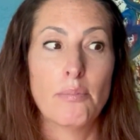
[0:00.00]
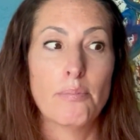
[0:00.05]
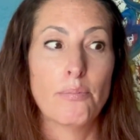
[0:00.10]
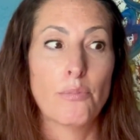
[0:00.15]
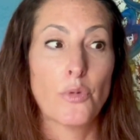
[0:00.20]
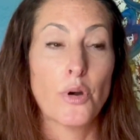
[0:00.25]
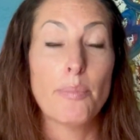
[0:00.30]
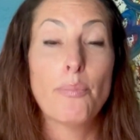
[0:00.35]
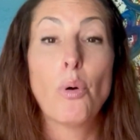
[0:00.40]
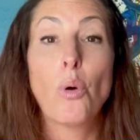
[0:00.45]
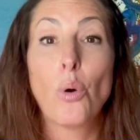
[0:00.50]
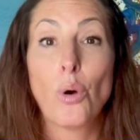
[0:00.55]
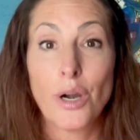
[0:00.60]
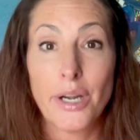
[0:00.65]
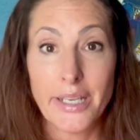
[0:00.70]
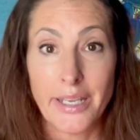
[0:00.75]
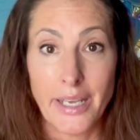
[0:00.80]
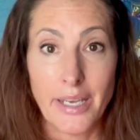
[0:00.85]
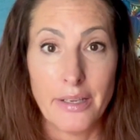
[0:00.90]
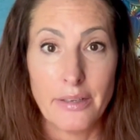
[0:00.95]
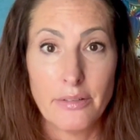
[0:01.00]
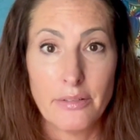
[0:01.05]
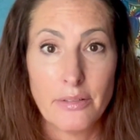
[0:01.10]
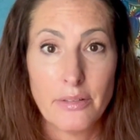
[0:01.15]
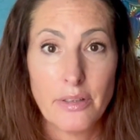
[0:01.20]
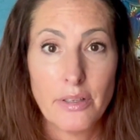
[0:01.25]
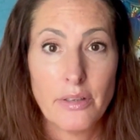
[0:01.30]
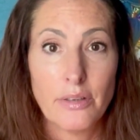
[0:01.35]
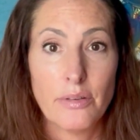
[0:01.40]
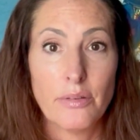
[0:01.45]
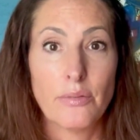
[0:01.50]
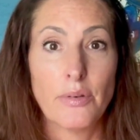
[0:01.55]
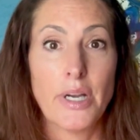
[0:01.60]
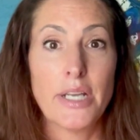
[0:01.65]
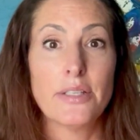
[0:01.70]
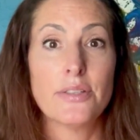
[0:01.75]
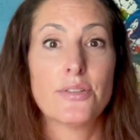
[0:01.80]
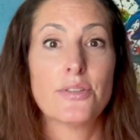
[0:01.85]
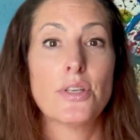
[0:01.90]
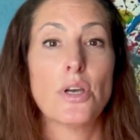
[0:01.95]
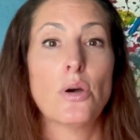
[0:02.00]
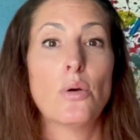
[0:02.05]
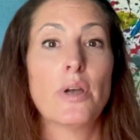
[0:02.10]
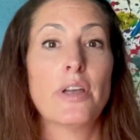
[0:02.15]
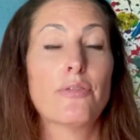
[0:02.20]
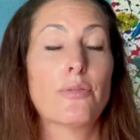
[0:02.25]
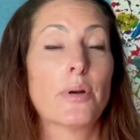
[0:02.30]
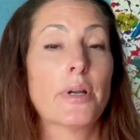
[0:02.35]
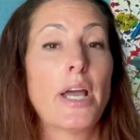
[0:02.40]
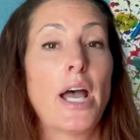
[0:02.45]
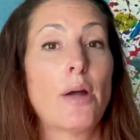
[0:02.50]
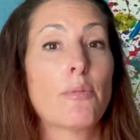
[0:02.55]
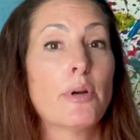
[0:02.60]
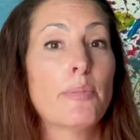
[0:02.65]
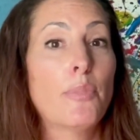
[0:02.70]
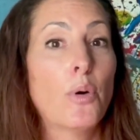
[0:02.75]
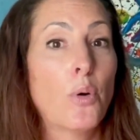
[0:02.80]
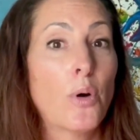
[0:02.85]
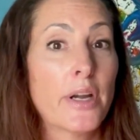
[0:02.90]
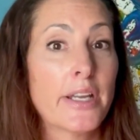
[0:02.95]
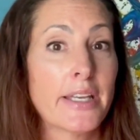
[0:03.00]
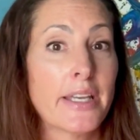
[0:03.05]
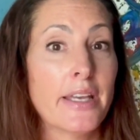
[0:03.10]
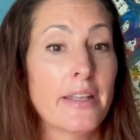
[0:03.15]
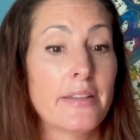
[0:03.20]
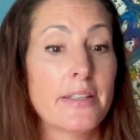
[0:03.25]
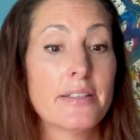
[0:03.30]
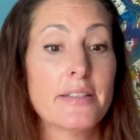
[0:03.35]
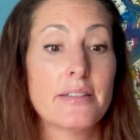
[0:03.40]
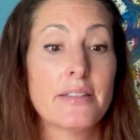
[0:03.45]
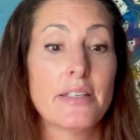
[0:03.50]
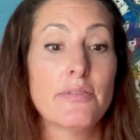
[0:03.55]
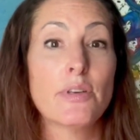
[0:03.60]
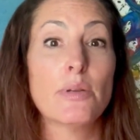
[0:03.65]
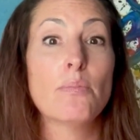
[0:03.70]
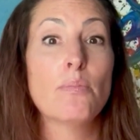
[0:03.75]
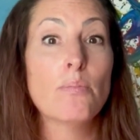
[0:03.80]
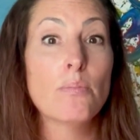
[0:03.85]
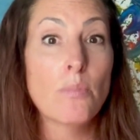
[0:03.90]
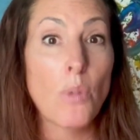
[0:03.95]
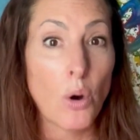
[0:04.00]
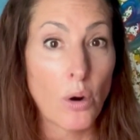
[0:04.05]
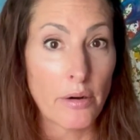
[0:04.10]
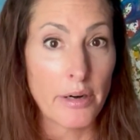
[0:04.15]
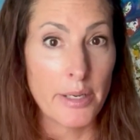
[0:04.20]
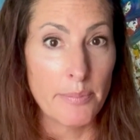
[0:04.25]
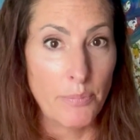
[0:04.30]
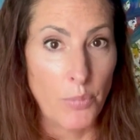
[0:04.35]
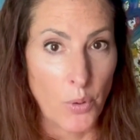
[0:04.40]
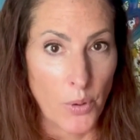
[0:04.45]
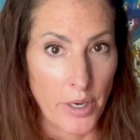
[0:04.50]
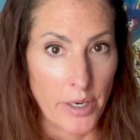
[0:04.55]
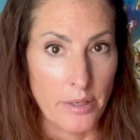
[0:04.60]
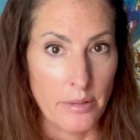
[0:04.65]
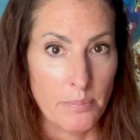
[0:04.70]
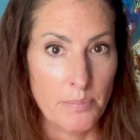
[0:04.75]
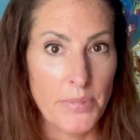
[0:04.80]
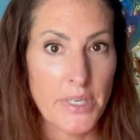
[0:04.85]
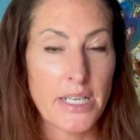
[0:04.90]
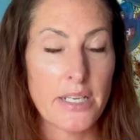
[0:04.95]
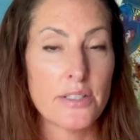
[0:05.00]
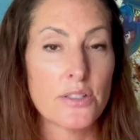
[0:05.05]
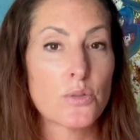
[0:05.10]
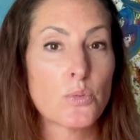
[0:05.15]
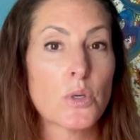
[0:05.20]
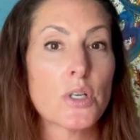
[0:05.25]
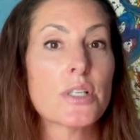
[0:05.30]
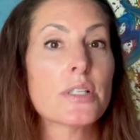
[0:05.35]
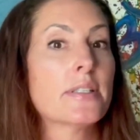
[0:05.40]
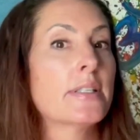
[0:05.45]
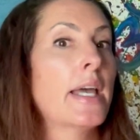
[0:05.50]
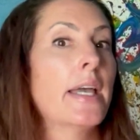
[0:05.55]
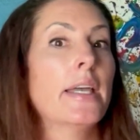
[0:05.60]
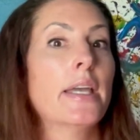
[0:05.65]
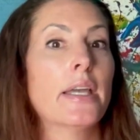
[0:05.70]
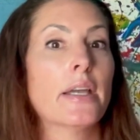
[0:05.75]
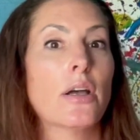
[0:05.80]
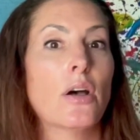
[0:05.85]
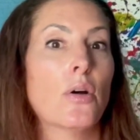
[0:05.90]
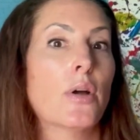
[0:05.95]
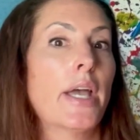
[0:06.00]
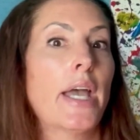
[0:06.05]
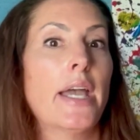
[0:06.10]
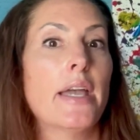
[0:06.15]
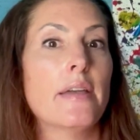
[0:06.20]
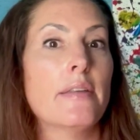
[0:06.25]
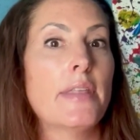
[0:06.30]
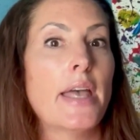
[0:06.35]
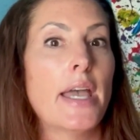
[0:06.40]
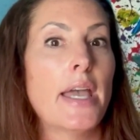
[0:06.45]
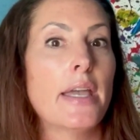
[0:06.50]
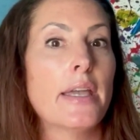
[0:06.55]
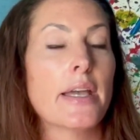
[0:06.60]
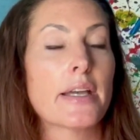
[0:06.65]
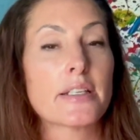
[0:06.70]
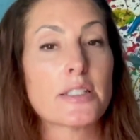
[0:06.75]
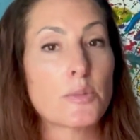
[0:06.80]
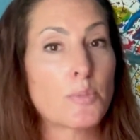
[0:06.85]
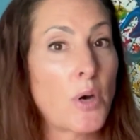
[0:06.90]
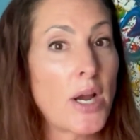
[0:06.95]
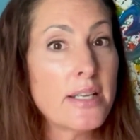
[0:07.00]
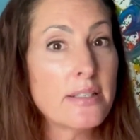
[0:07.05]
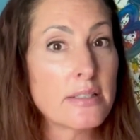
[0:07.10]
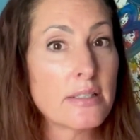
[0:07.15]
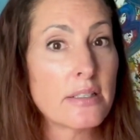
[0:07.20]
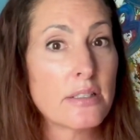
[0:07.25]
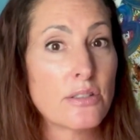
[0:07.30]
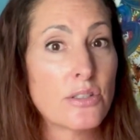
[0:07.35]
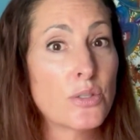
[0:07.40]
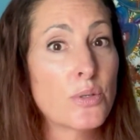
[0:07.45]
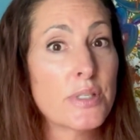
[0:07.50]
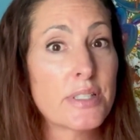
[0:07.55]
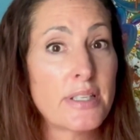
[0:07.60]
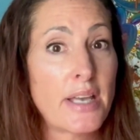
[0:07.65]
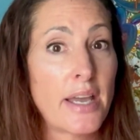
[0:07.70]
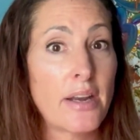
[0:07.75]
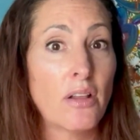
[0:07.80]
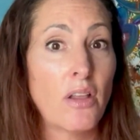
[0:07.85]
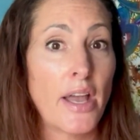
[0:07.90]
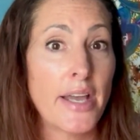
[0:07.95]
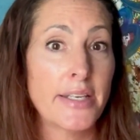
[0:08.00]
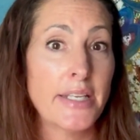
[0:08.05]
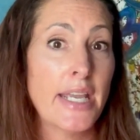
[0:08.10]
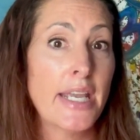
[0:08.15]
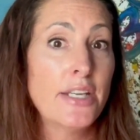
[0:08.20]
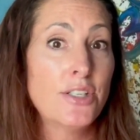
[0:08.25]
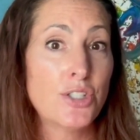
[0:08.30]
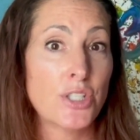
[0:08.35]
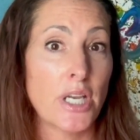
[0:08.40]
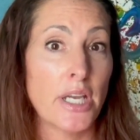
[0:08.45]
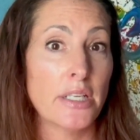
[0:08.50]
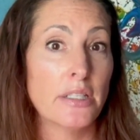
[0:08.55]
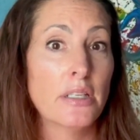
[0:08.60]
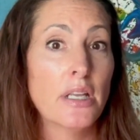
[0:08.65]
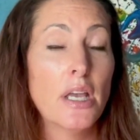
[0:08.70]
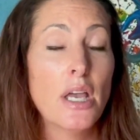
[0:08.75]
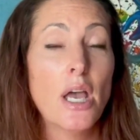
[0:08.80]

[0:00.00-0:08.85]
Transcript: reporting it right? So if we're not reporting it, this is even more important, because we're saying, okay, they expressed suicidal ideation,